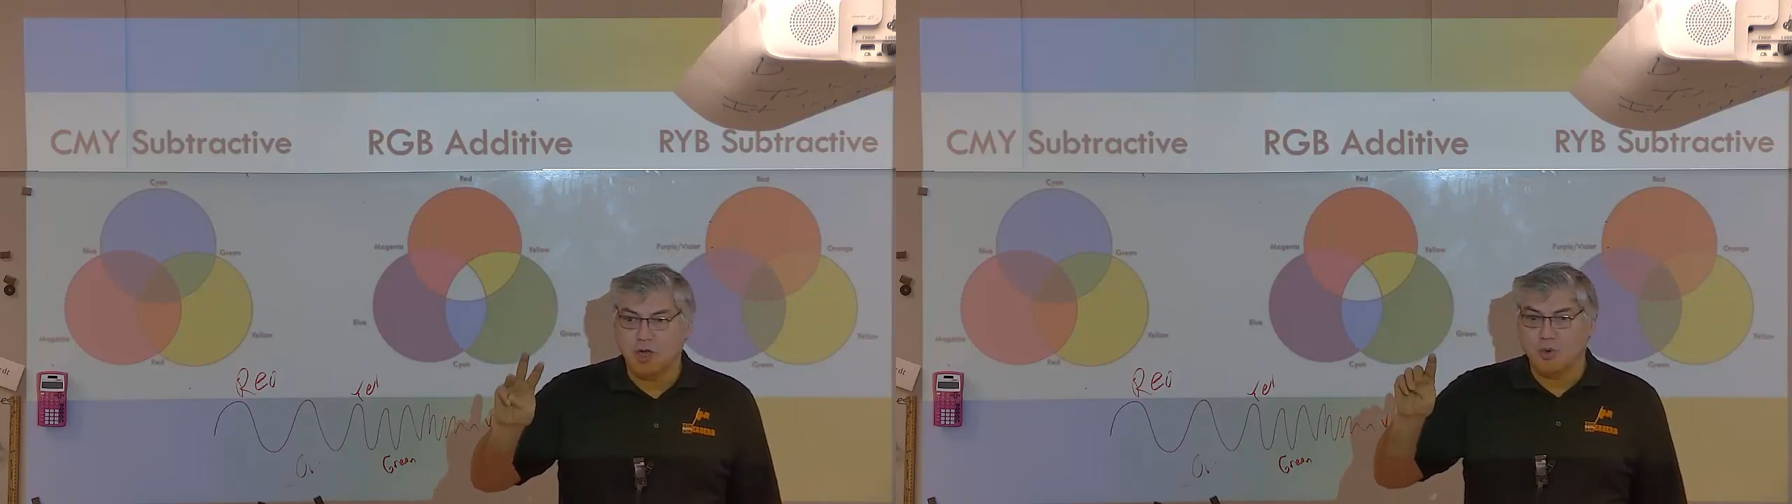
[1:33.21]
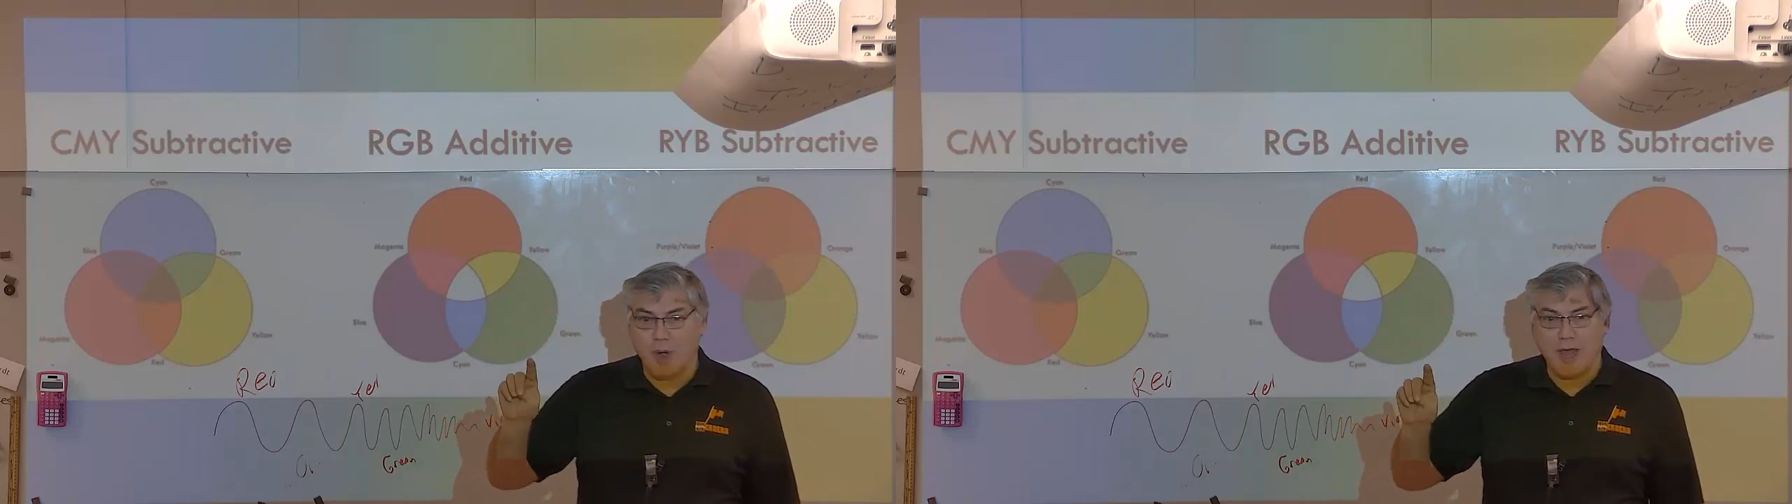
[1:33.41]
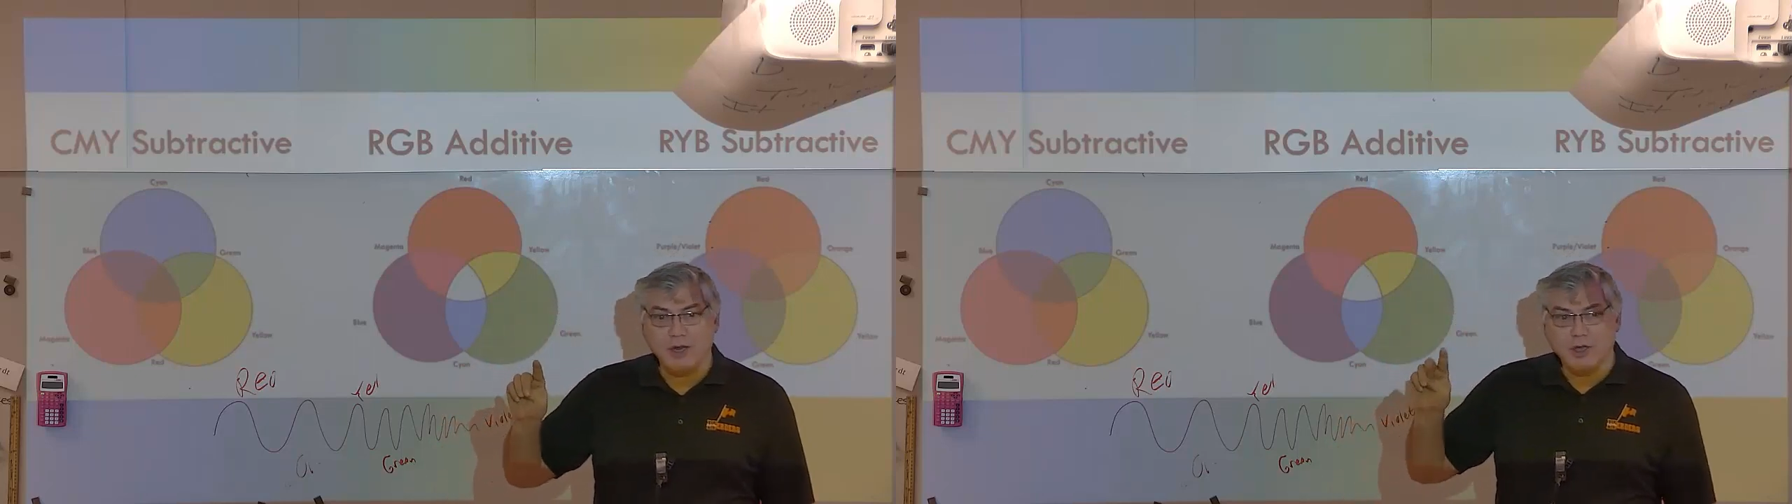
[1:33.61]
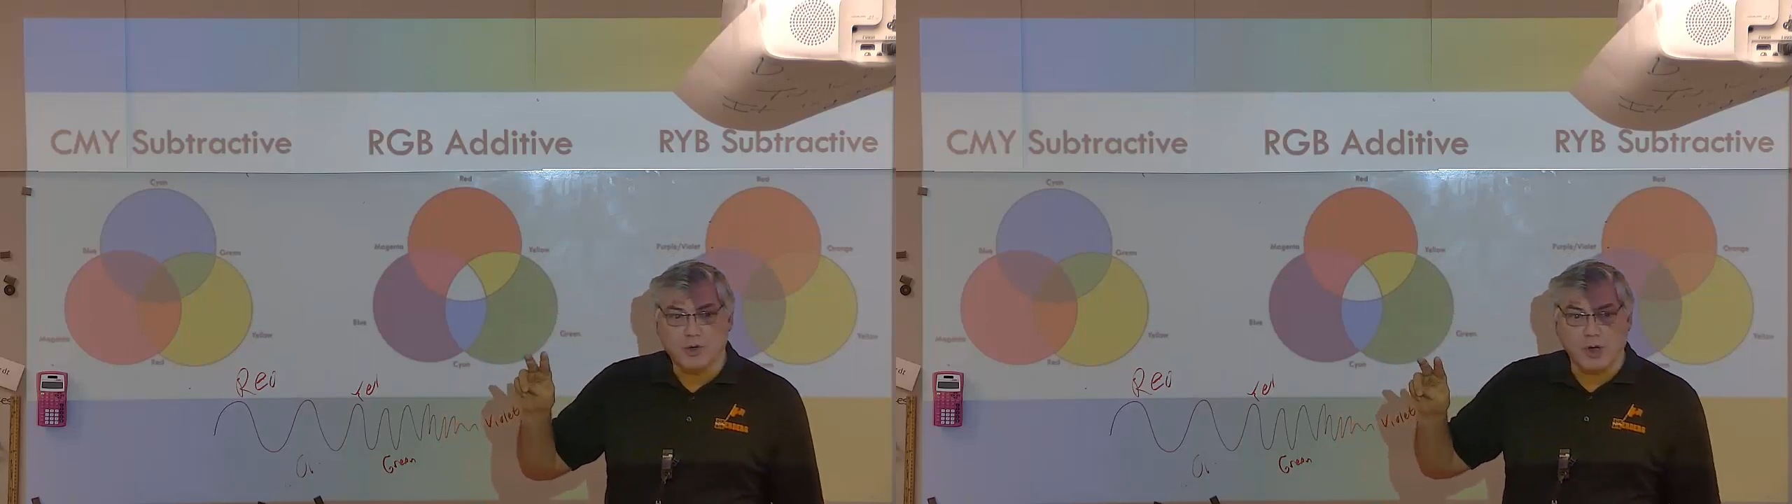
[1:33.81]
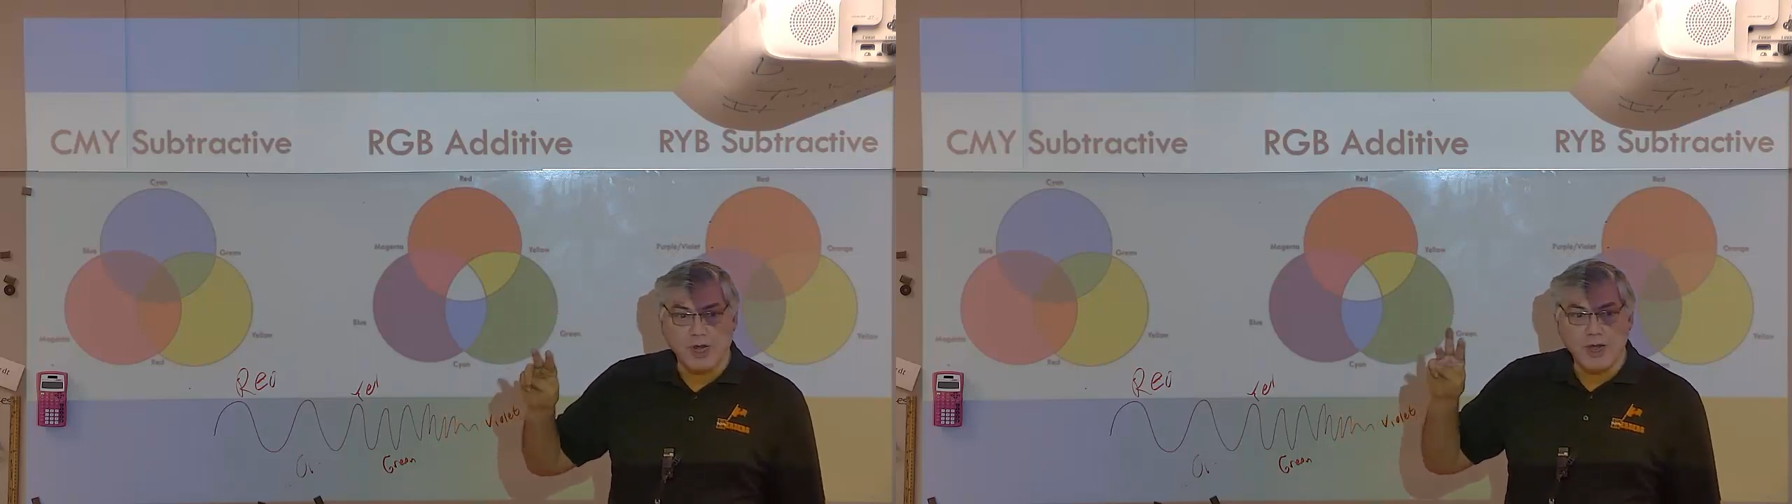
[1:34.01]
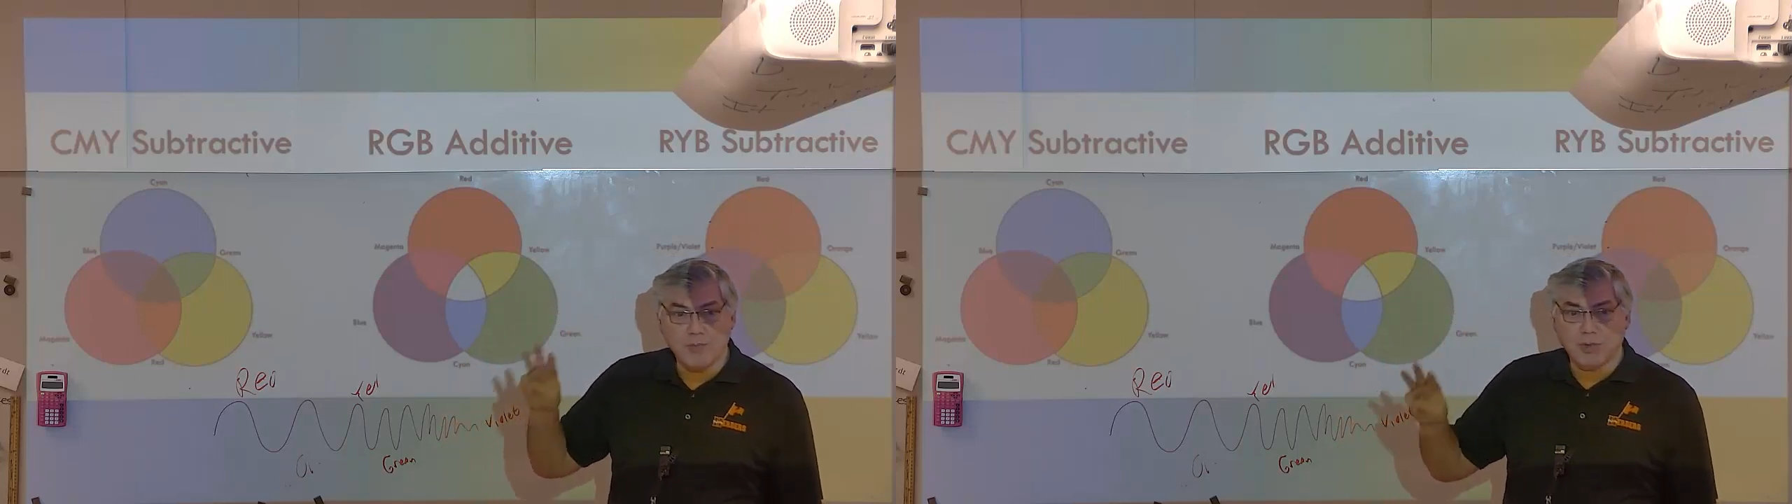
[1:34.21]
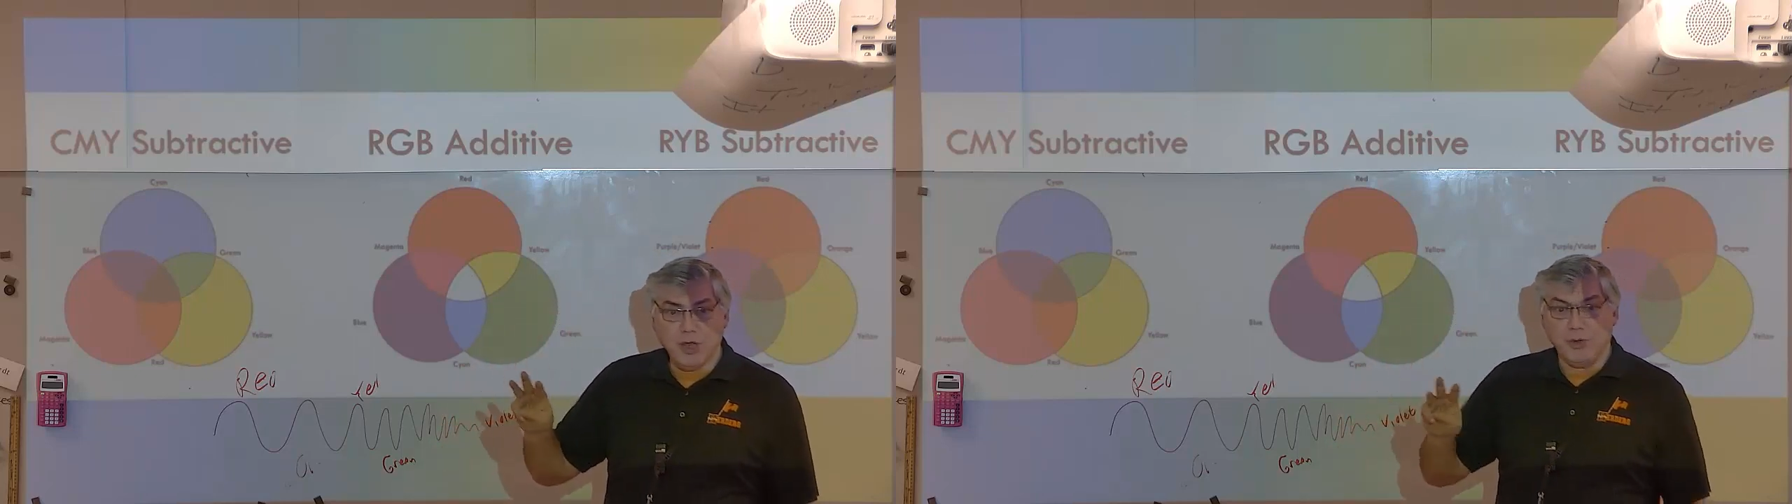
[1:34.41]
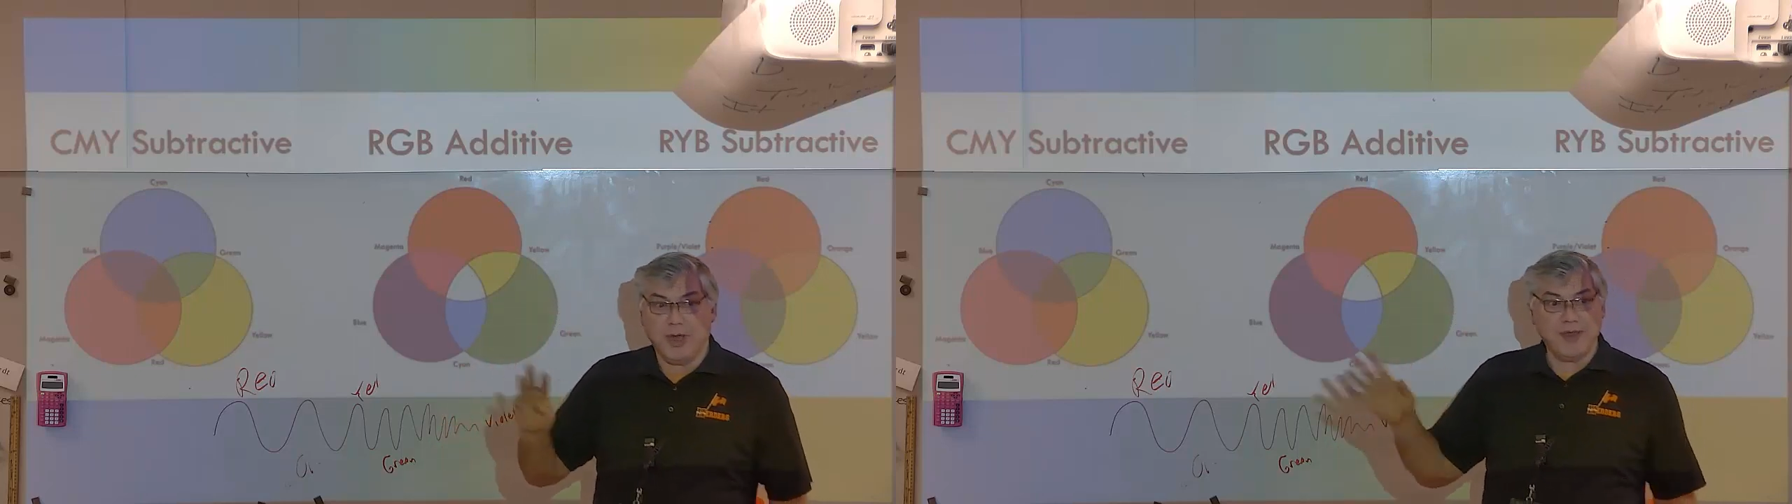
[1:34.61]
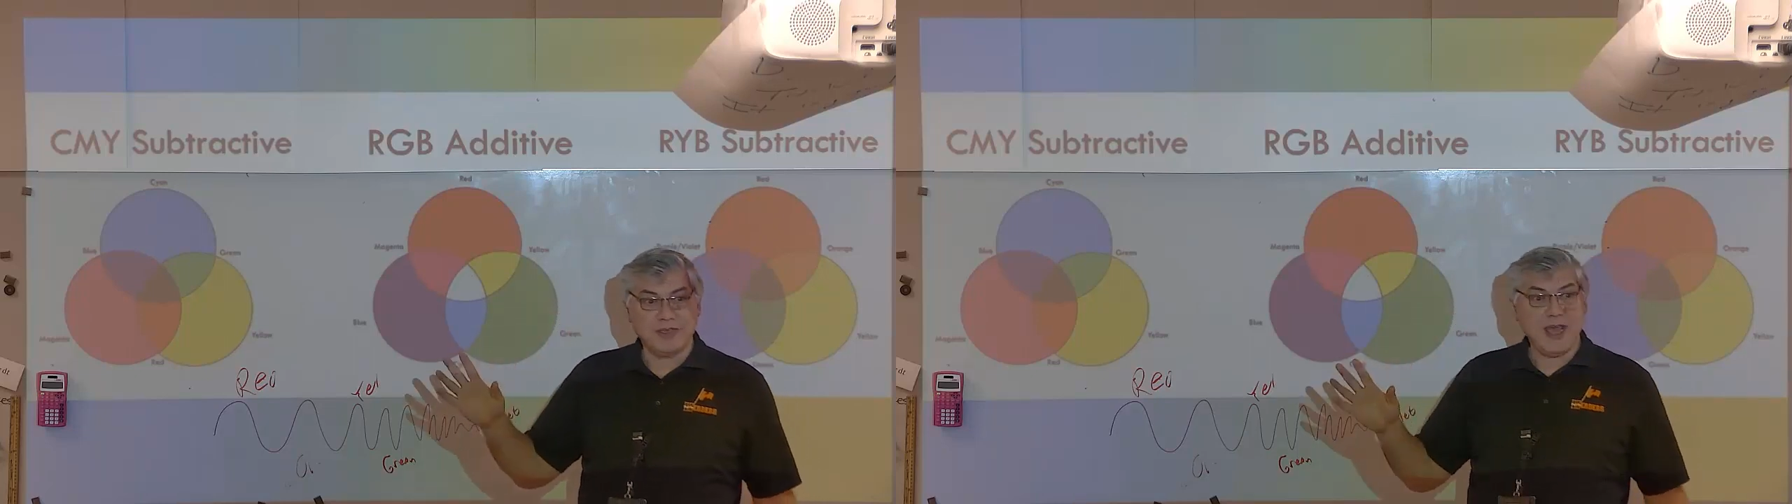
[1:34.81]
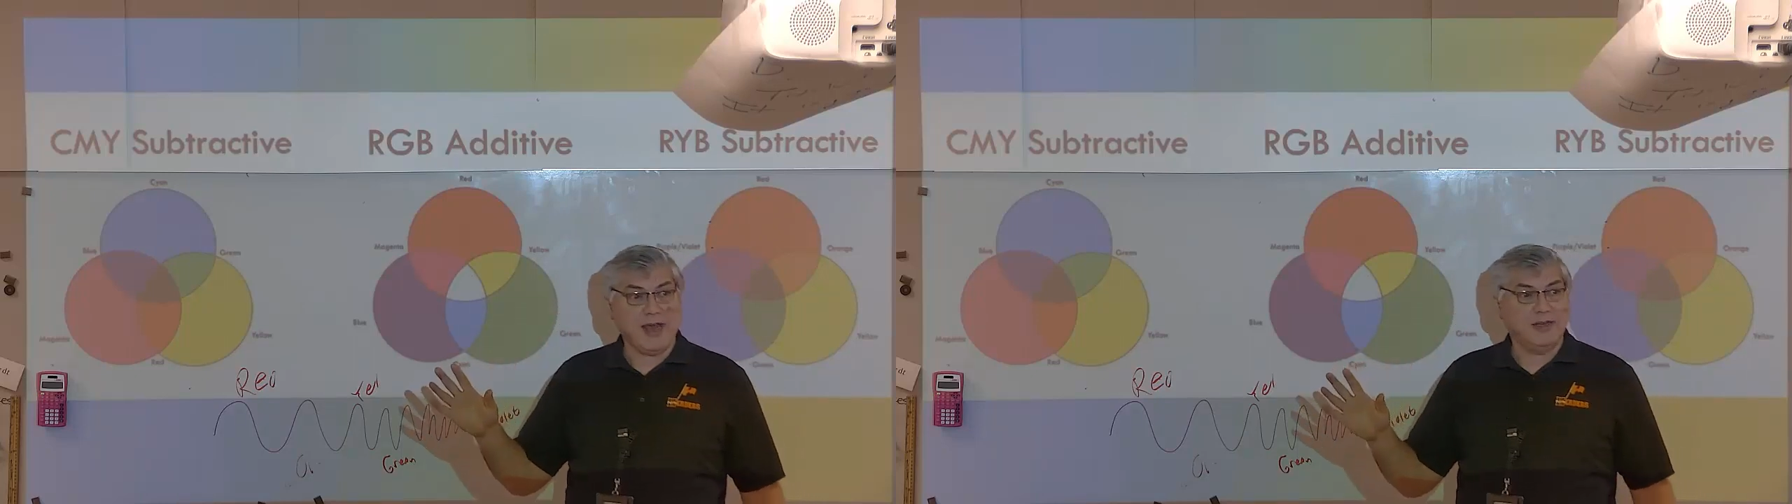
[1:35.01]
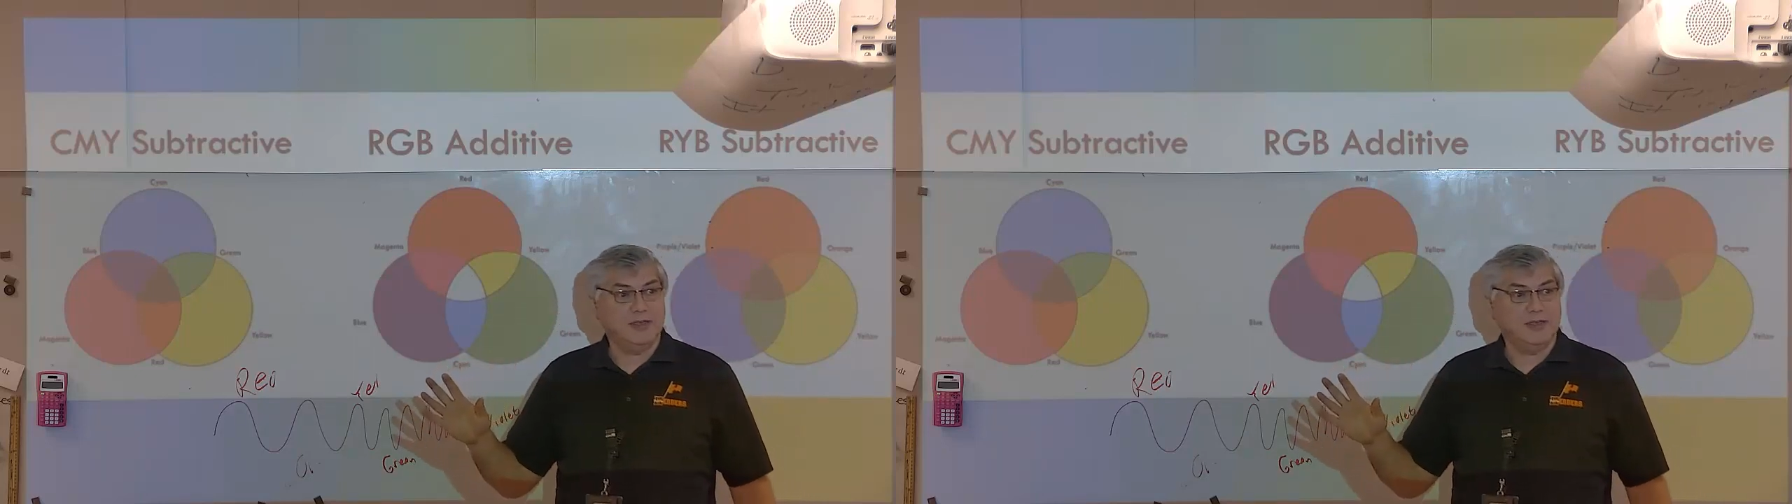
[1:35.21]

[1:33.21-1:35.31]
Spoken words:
red, green, and blue, and that's it.